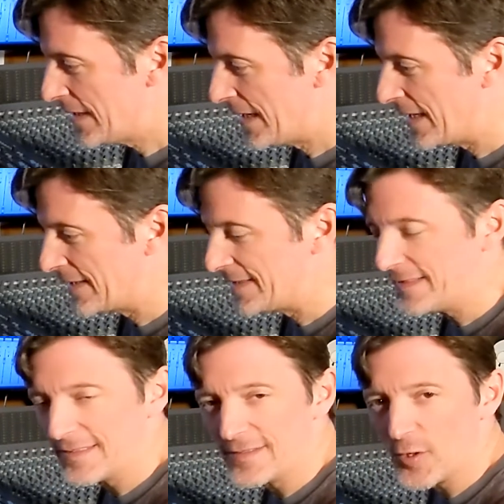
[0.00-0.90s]
and he
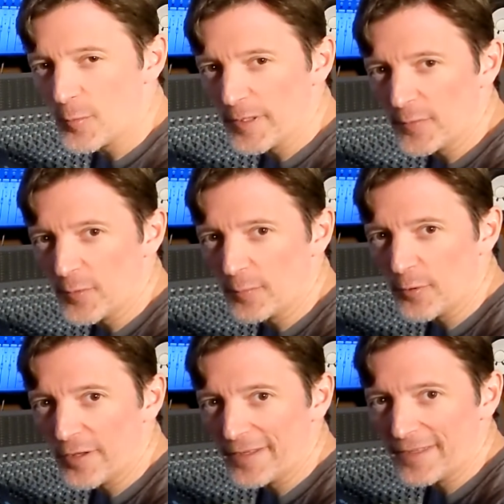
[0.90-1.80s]
didn't tell me what
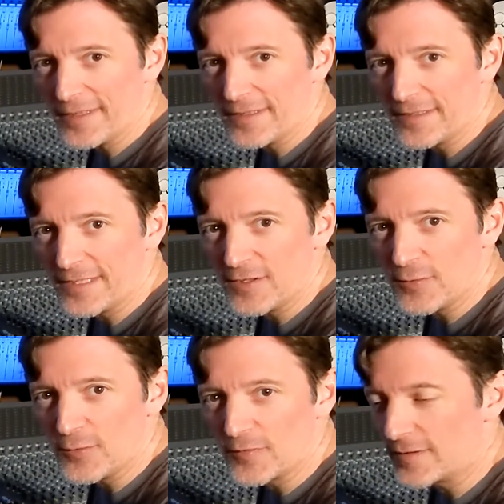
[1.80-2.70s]
plugin he
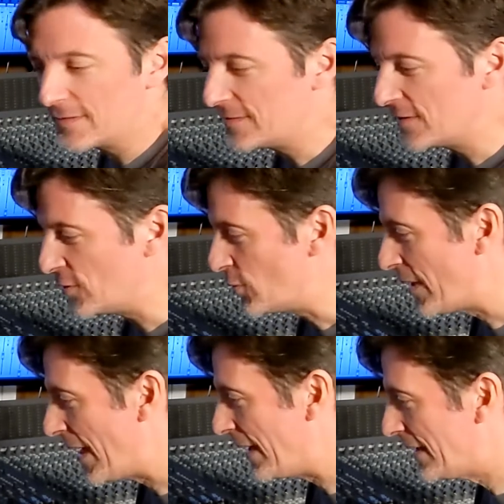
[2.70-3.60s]
used to do
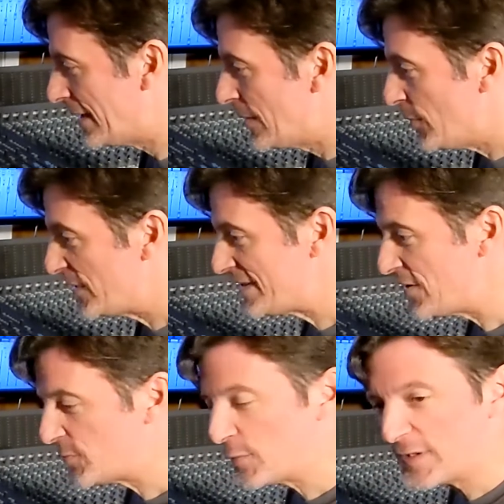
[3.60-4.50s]
that, but it
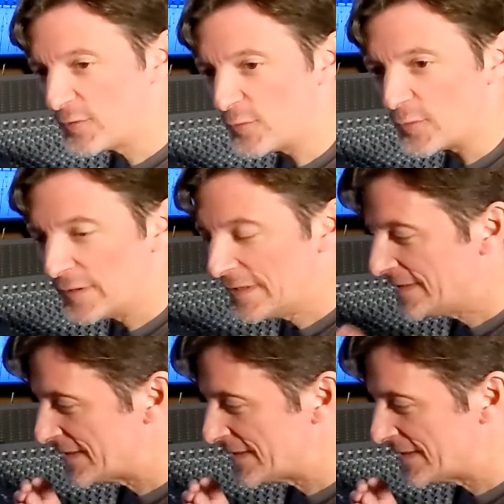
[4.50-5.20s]
sounds pretty cool.